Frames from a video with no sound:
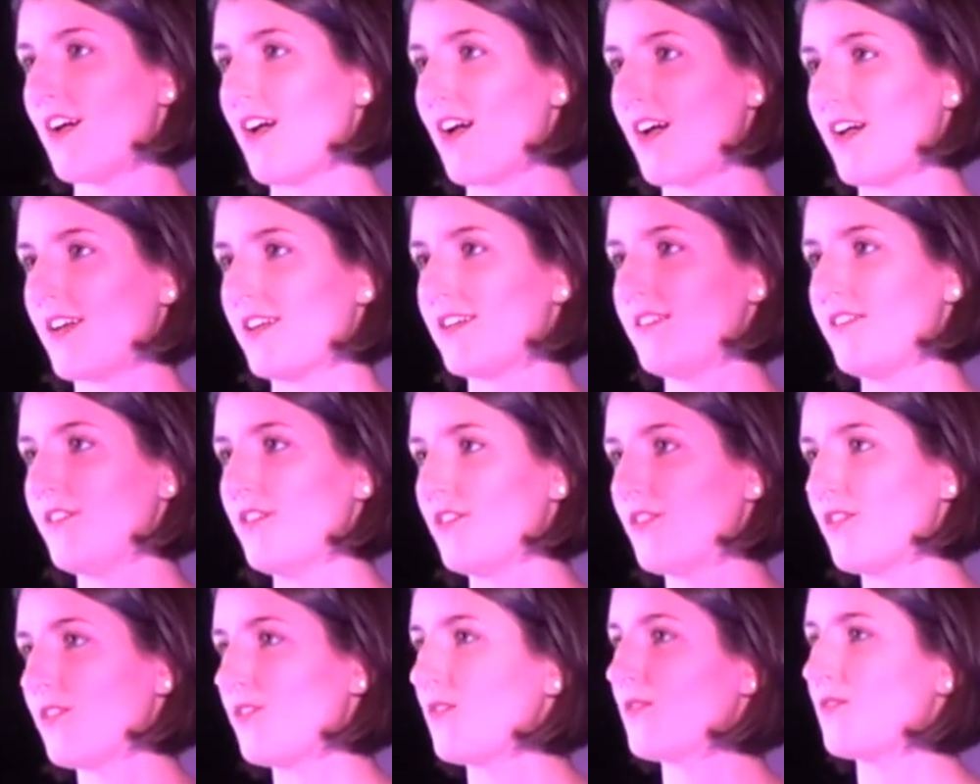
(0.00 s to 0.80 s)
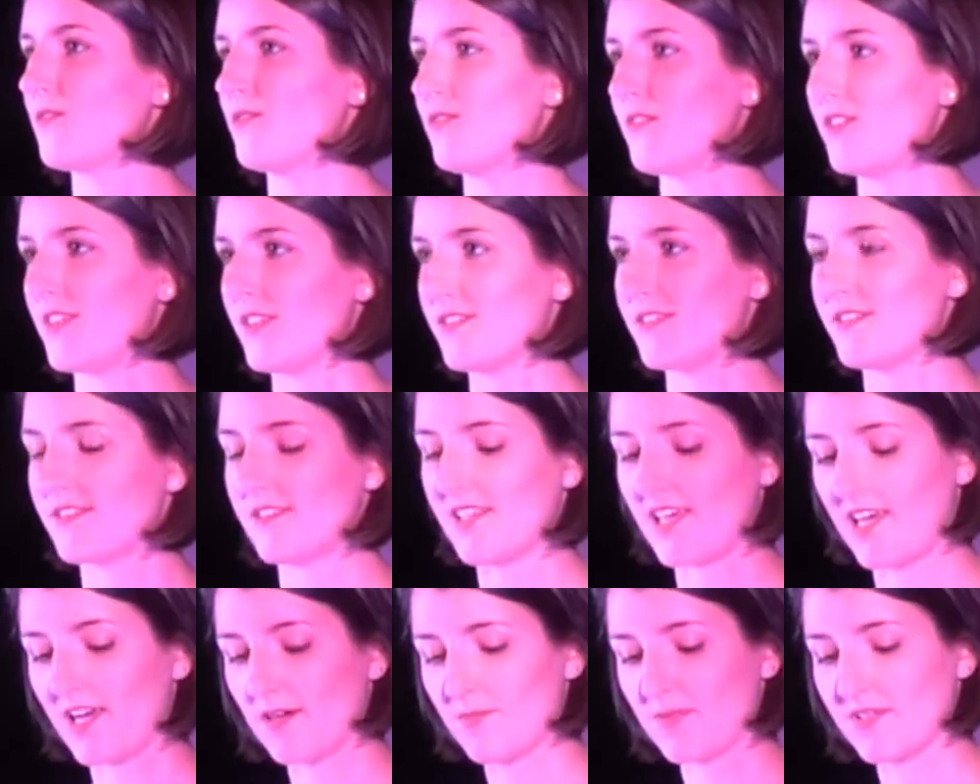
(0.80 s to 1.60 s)
I know
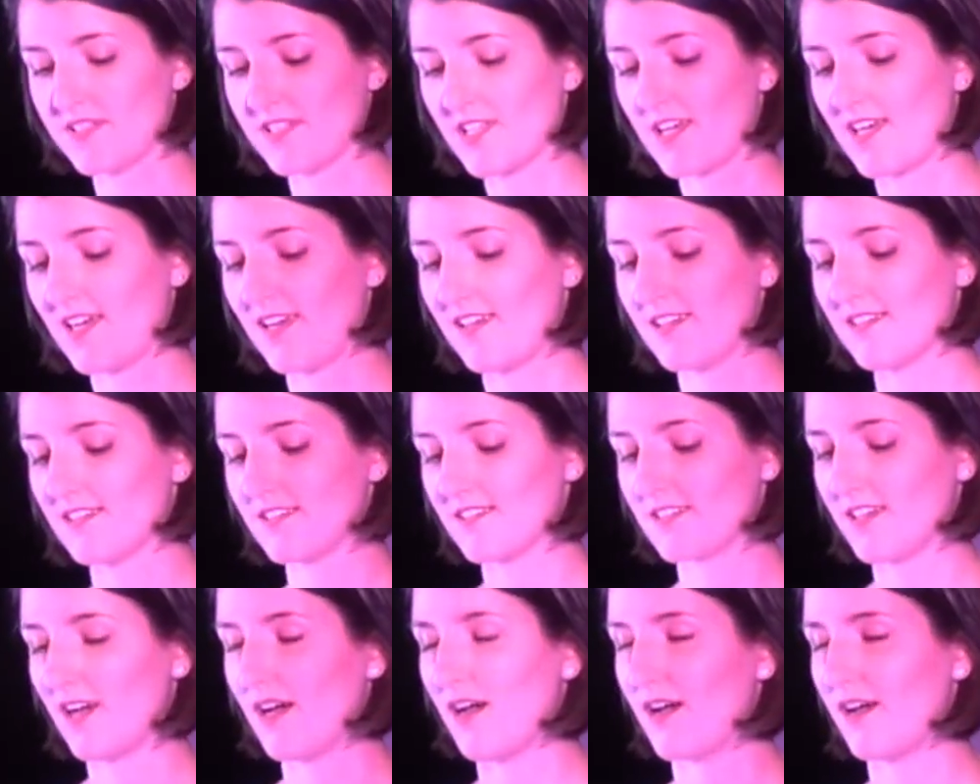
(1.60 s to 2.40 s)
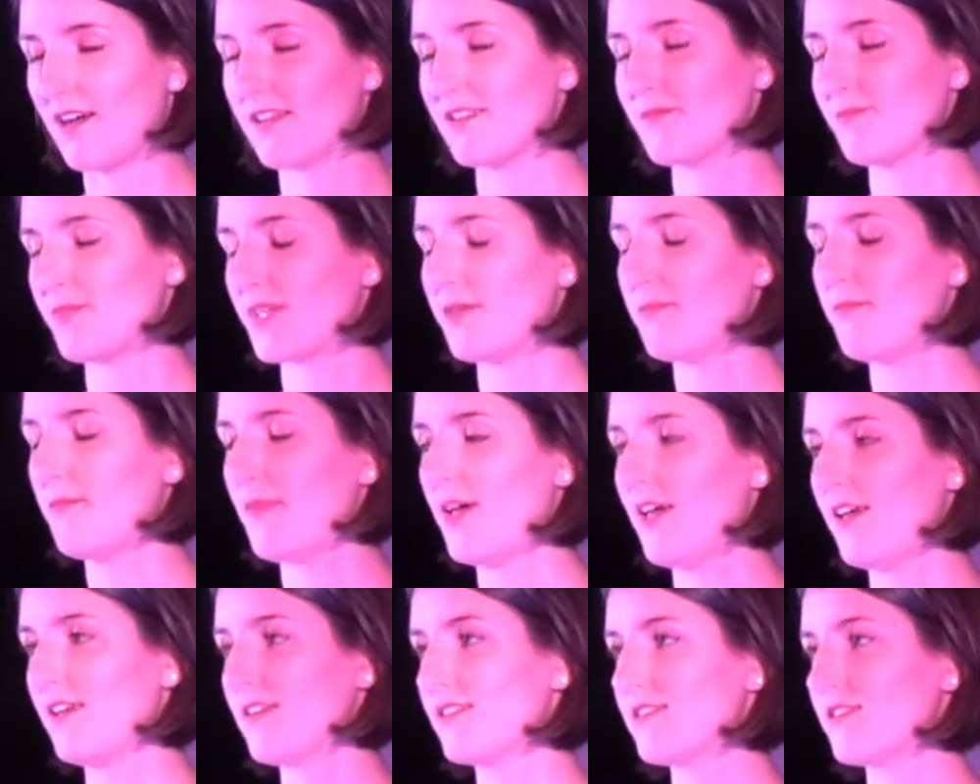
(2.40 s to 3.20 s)
this appetite can't be
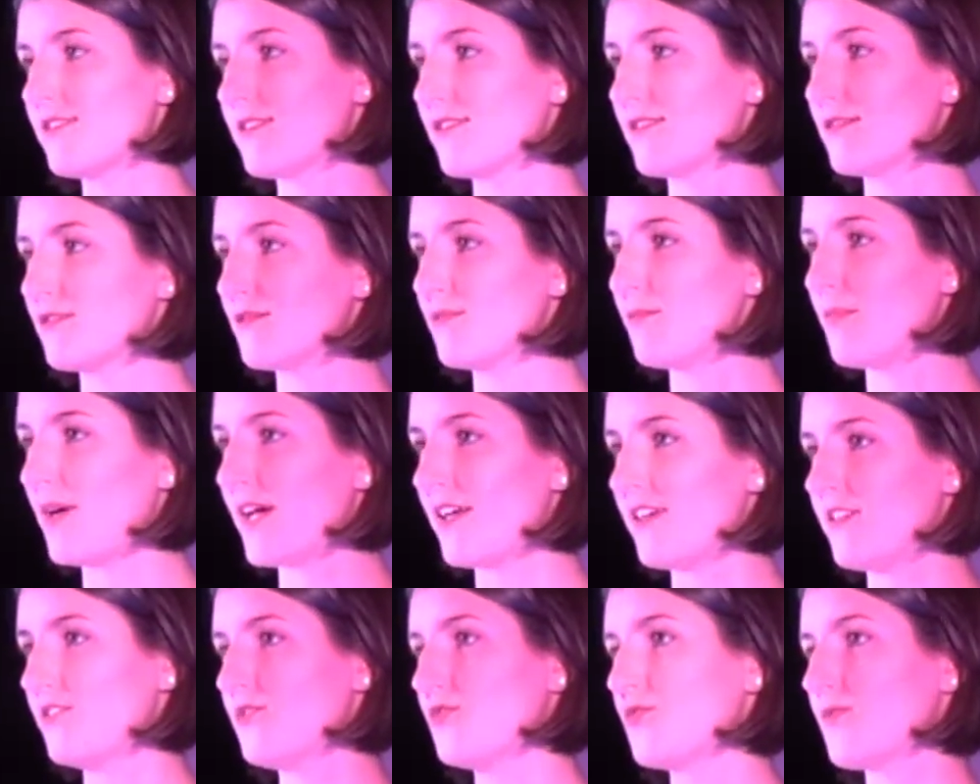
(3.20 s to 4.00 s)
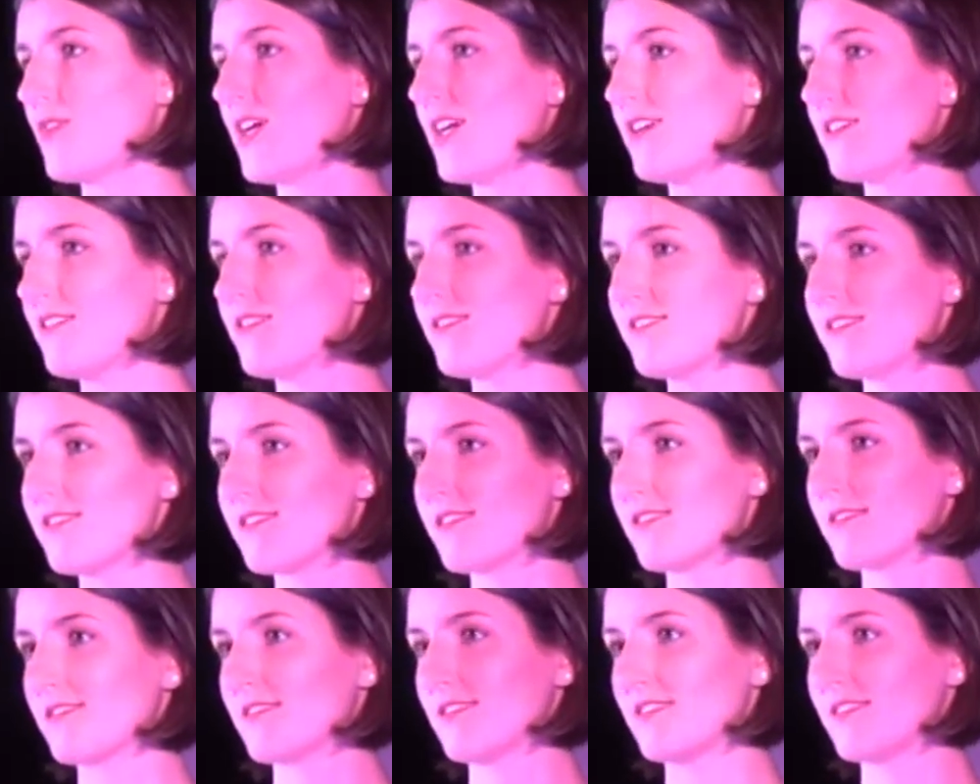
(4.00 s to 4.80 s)
met by a
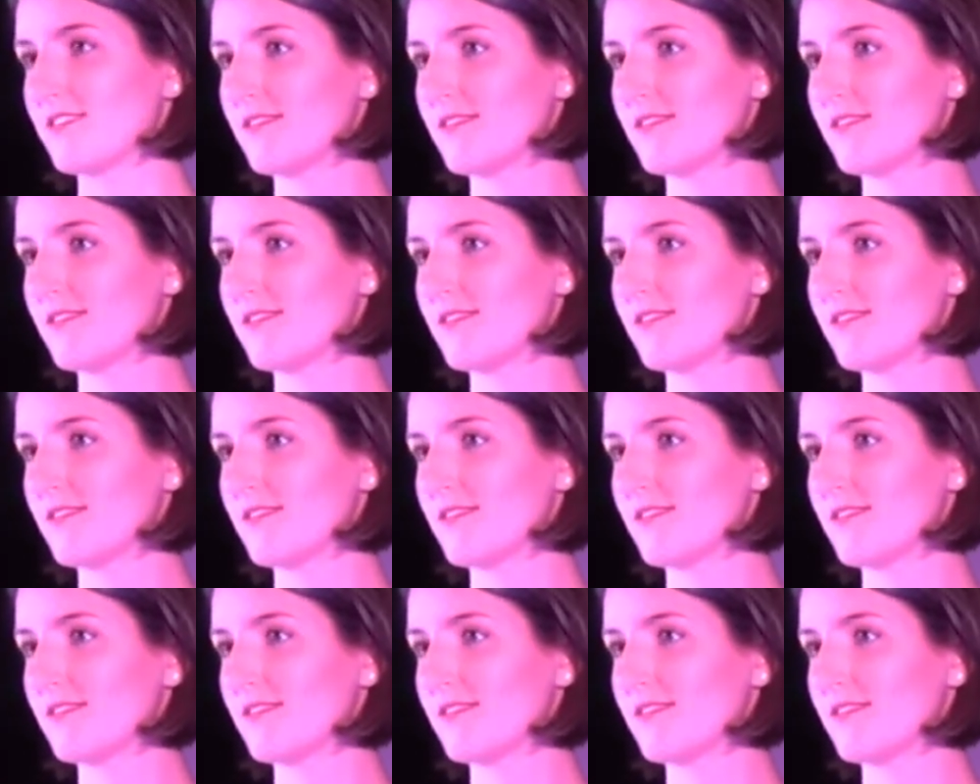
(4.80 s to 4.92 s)
dress,